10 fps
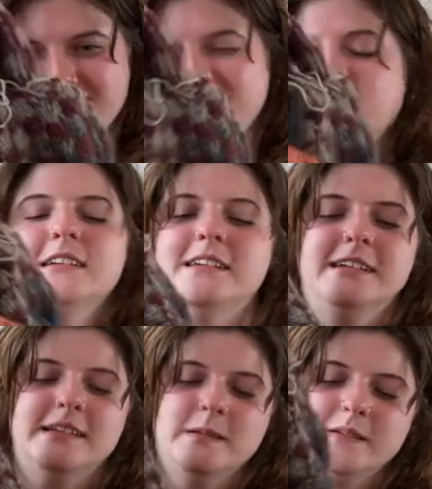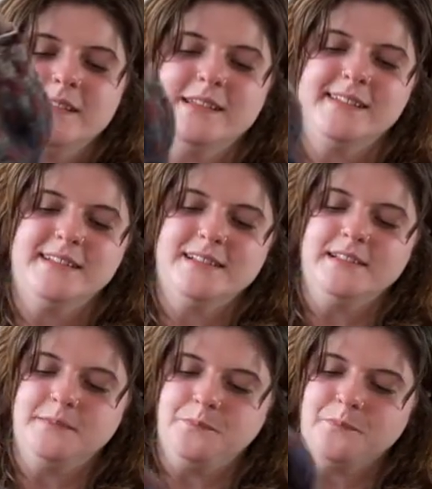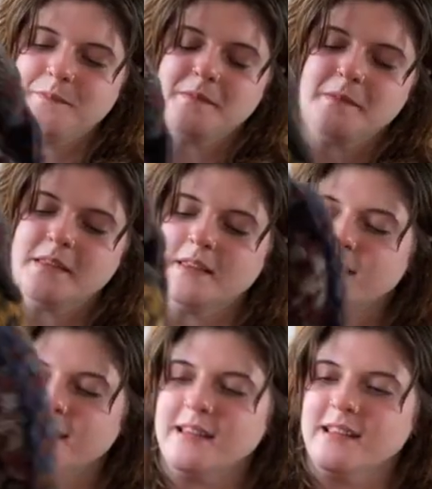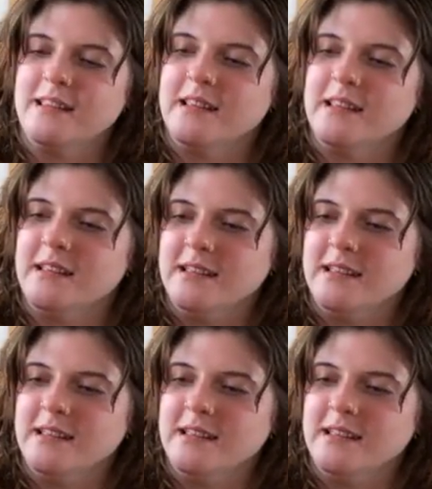Nothing is said.